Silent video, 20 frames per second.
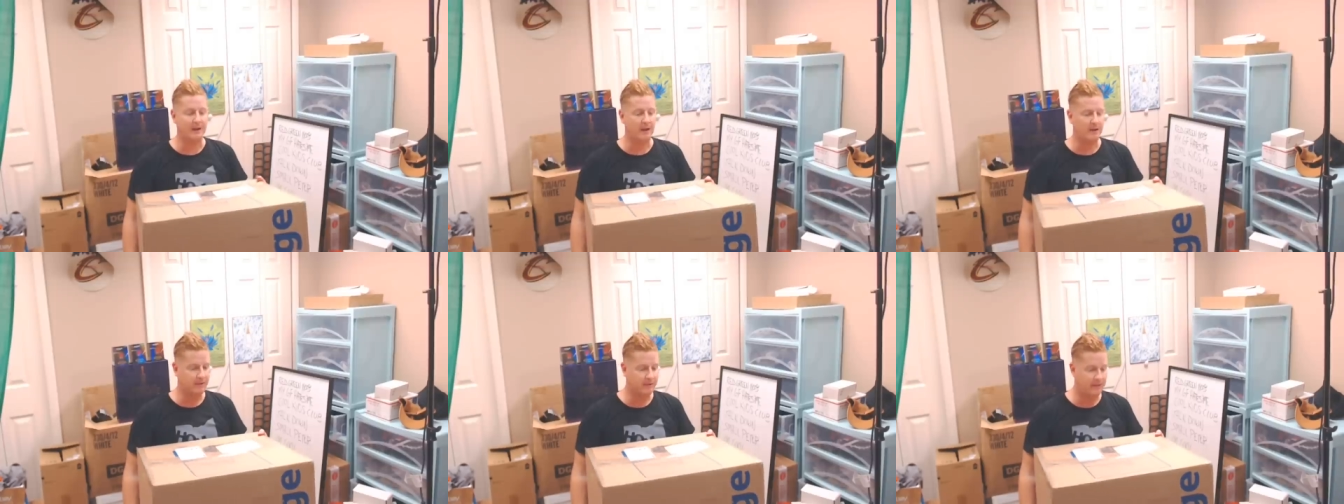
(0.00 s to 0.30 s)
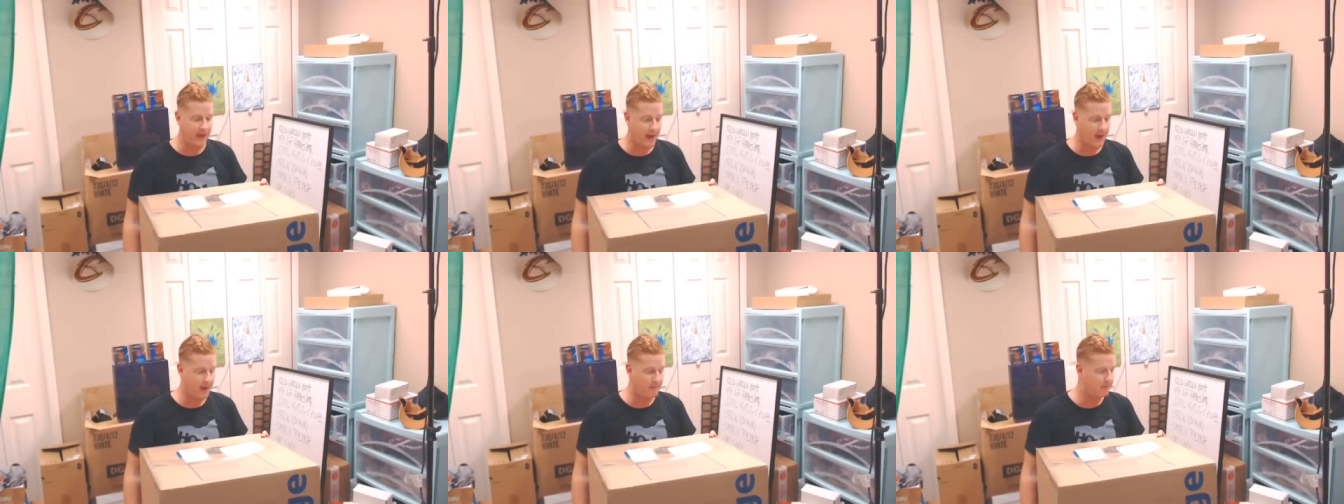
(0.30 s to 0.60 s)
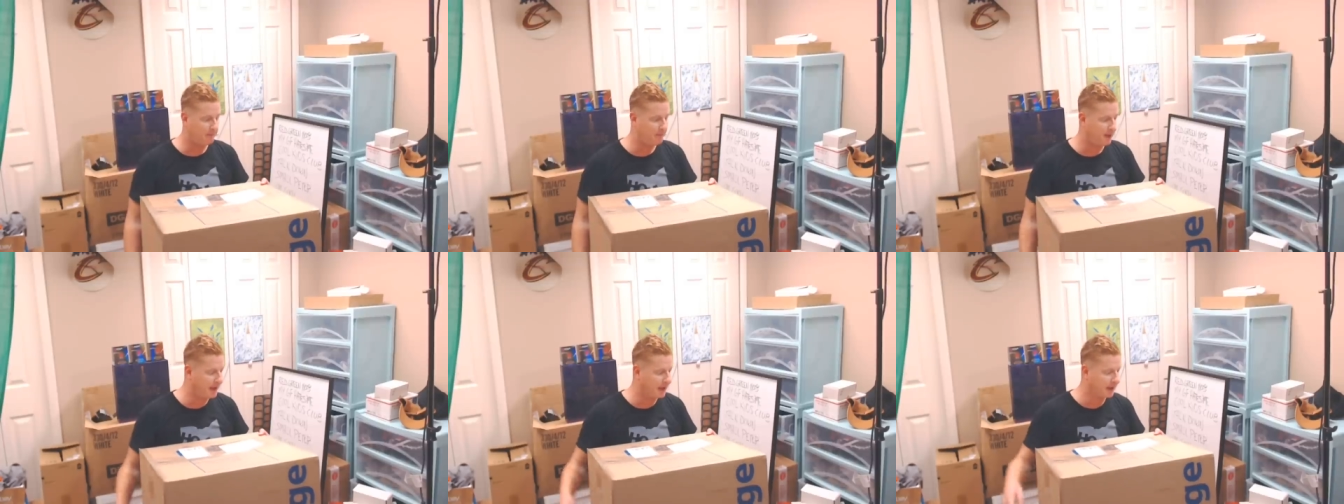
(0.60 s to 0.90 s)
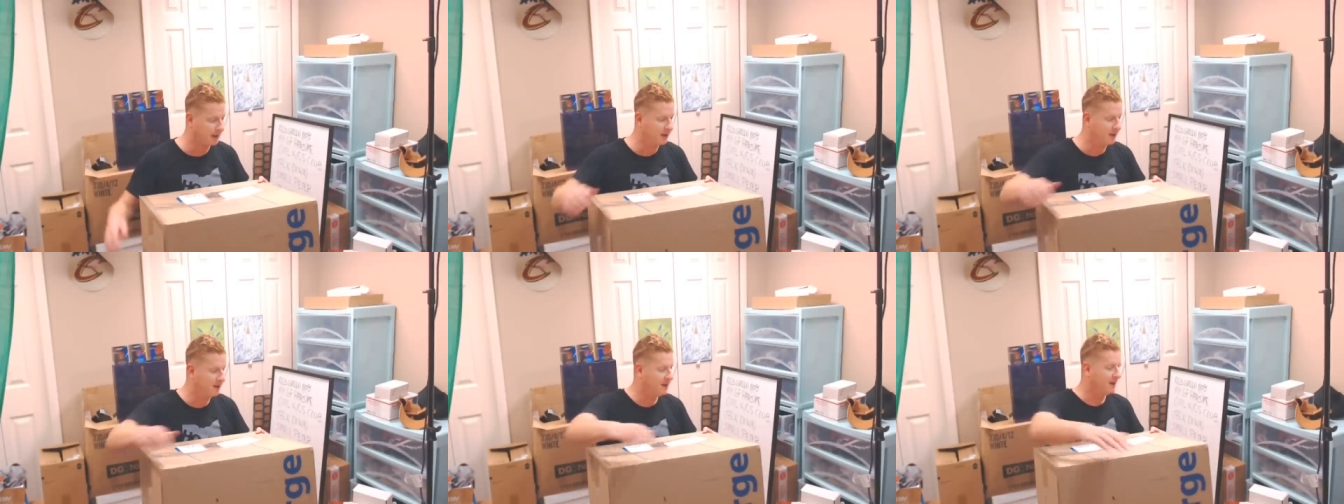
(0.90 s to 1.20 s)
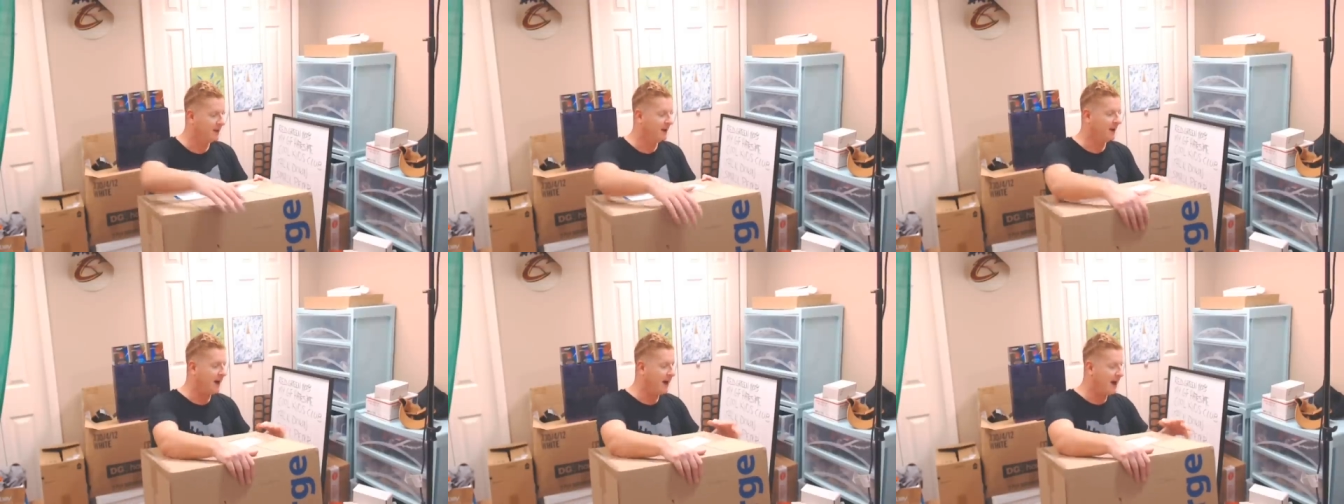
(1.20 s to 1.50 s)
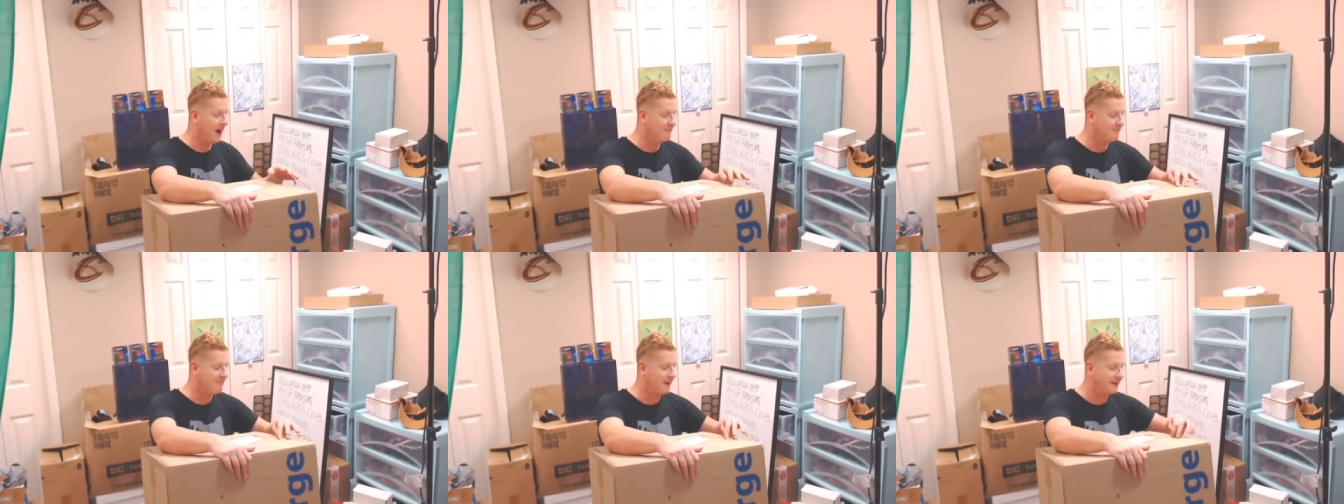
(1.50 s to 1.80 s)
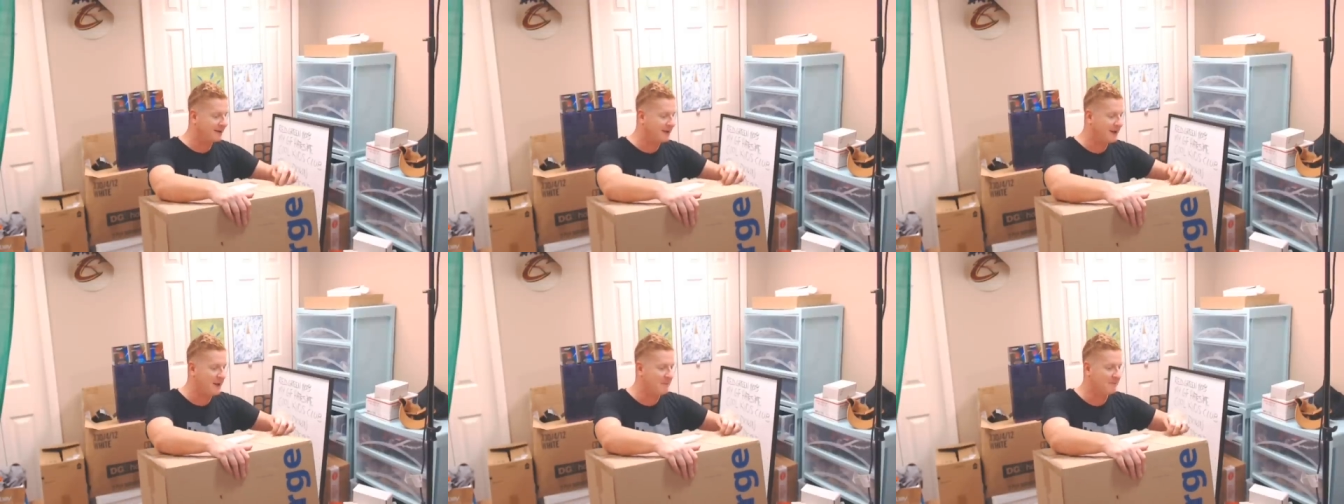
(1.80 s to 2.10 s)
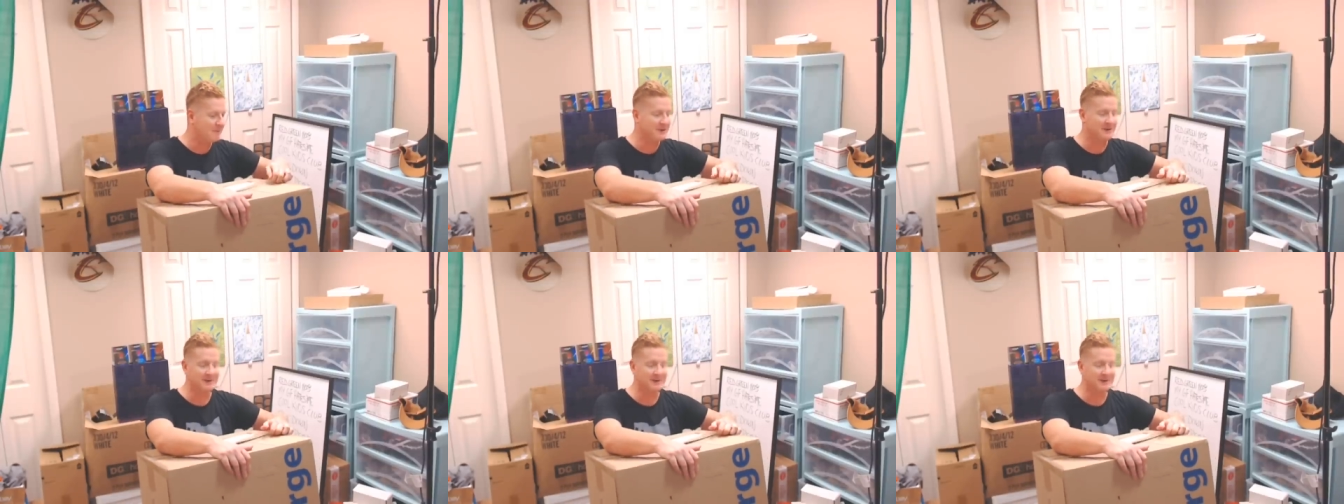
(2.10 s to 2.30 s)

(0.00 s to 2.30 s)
that big on my camera.